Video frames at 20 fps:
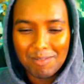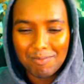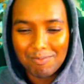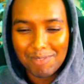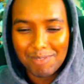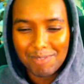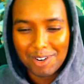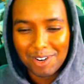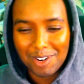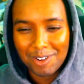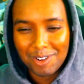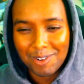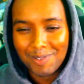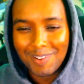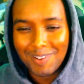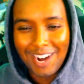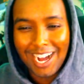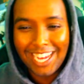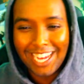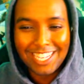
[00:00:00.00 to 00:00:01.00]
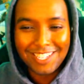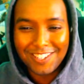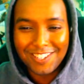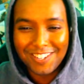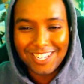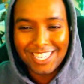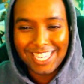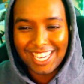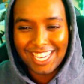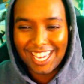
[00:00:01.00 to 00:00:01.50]
Bro, Weisz, you
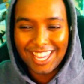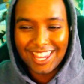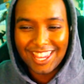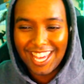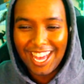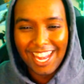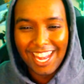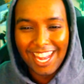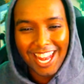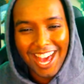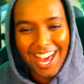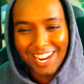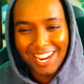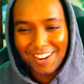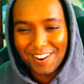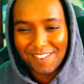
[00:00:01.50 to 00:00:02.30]
need to get the hell out of here,